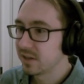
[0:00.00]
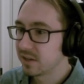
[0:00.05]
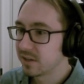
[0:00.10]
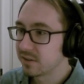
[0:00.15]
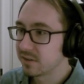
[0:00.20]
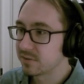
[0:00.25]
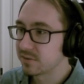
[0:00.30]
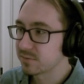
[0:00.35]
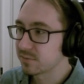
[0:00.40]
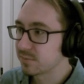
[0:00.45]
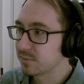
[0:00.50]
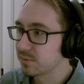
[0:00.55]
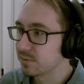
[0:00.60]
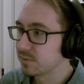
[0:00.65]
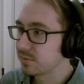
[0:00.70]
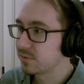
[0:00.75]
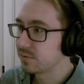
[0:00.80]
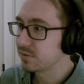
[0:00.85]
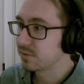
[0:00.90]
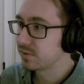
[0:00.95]
There's
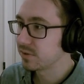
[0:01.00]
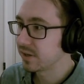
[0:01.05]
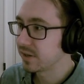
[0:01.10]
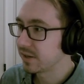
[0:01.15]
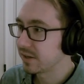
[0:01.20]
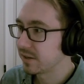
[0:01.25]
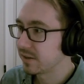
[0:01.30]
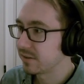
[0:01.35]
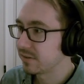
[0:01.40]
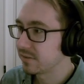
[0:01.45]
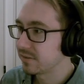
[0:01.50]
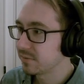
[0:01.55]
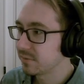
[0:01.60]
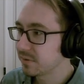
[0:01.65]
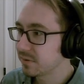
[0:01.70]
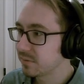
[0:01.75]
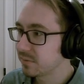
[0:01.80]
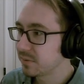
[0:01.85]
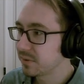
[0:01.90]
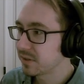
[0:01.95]
Gruul, and
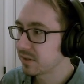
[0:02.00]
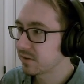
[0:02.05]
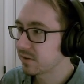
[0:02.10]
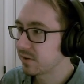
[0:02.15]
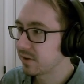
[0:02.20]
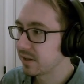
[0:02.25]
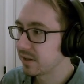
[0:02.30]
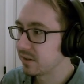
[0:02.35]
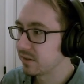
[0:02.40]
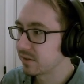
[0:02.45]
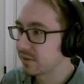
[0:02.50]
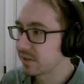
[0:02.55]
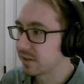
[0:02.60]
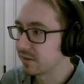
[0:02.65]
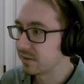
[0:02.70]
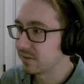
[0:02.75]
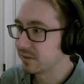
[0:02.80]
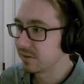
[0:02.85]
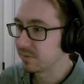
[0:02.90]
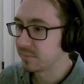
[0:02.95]
we can go ahead and look at a
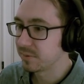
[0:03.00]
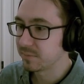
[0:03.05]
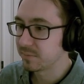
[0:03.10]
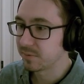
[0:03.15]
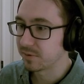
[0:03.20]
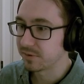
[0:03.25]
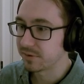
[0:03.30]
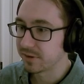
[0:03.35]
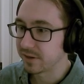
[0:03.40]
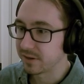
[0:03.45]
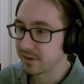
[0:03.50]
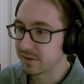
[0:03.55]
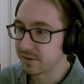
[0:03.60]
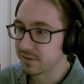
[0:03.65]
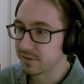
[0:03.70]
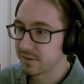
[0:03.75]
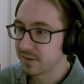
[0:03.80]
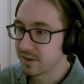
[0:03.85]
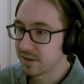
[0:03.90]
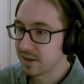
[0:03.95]
little bit more data
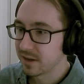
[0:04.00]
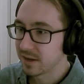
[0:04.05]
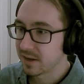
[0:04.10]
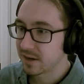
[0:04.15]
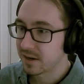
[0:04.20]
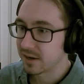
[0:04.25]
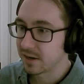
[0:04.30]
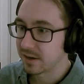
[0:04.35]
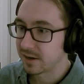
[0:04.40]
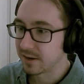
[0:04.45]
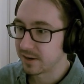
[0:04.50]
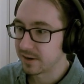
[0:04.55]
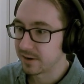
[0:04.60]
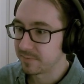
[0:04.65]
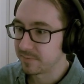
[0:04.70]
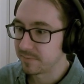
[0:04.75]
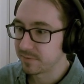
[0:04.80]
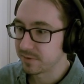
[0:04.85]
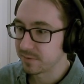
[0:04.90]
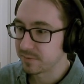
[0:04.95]

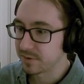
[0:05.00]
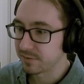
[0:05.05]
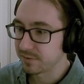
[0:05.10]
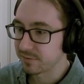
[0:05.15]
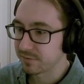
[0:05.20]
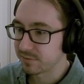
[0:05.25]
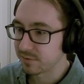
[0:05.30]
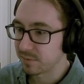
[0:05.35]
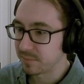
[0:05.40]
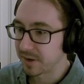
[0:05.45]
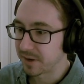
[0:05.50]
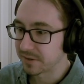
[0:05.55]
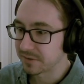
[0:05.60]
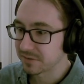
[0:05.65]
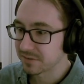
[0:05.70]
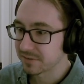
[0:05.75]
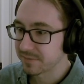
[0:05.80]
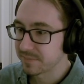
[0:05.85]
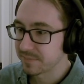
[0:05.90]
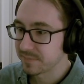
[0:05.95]
from different formats.
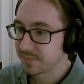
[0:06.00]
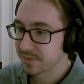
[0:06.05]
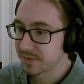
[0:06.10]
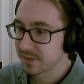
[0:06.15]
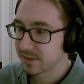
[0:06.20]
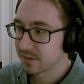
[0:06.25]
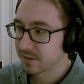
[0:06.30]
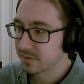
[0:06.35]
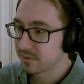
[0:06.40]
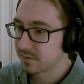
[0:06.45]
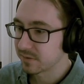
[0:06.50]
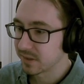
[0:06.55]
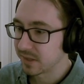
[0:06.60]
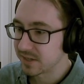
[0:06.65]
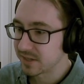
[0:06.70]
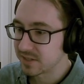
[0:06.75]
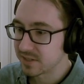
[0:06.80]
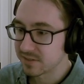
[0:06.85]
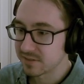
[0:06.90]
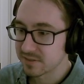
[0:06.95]

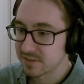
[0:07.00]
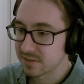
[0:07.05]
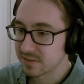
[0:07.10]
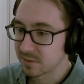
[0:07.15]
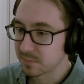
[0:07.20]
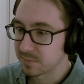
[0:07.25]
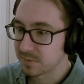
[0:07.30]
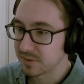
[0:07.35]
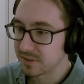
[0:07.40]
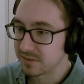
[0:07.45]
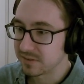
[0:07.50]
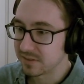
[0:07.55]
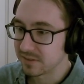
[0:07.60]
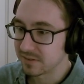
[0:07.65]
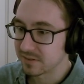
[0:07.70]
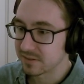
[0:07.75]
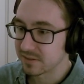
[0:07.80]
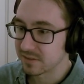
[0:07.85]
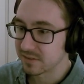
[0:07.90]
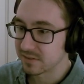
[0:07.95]
Legends still pretty
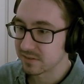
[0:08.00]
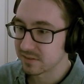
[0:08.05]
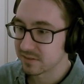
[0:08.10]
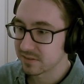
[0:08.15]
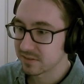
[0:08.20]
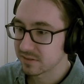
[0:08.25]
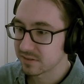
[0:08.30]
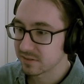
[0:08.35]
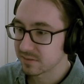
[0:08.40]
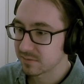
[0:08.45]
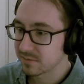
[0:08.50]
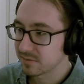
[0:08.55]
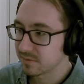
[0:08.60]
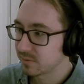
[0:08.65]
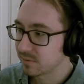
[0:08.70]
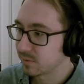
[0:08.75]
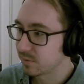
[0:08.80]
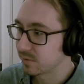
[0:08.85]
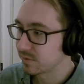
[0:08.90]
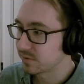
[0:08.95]
decent.
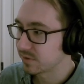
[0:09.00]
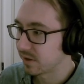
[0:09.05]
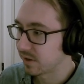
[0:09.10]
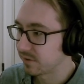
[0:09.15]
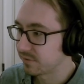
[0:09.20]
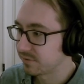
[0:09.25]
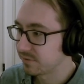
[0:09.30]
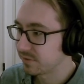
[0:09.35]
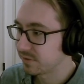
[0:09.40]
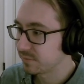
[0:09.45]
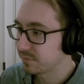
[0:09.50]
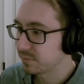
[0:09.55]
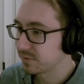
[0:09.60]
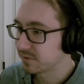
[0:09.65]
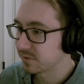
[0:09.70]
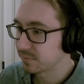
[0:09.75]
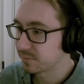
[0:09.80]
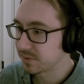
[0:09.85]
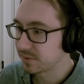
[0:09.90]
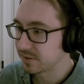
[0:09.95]
Orzhov still
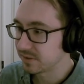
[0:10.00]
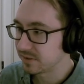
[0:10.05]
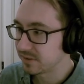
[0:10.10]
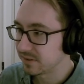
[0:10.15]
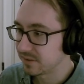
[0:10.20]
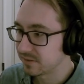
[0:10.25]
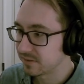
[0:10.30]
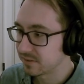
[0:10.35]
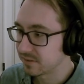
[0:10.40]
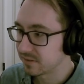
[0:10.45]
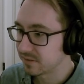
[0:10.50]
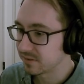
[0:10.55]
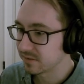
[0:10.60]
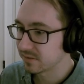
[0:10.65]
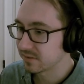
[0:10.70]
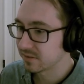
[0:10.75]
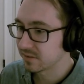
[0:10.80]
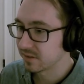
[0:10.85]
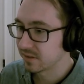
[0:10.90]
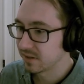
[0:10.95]
pretty decent.
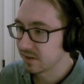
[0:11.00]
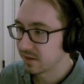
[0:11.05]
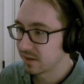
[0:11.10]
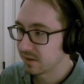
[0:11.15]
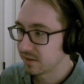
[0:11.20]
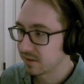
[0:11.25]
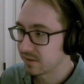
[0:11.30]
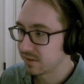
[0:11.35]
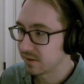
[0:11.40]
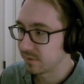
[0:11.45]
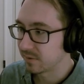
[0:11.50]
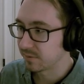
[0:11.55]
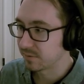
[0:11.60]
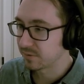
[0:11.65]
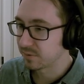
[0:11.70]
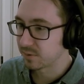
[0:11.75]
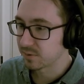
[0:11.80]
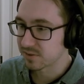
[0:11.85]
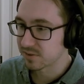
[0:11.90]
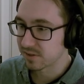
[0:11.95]
The
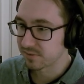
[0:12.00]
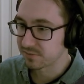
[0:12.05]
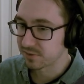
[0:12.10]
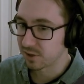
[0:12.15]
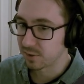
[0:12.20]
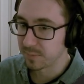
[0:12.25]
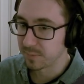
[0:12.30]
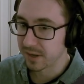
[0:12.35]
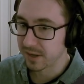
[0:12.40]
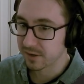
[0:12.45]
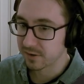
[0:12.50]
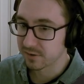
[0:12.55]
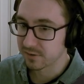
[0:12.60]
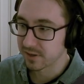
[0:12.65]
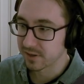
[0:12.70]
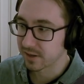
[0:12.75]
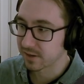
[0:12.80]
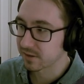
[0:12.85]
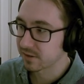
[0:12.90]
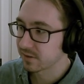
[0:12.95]
Orzhov Doll Maker
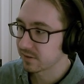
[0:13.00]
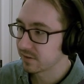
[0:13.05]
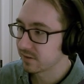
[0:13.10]
deck.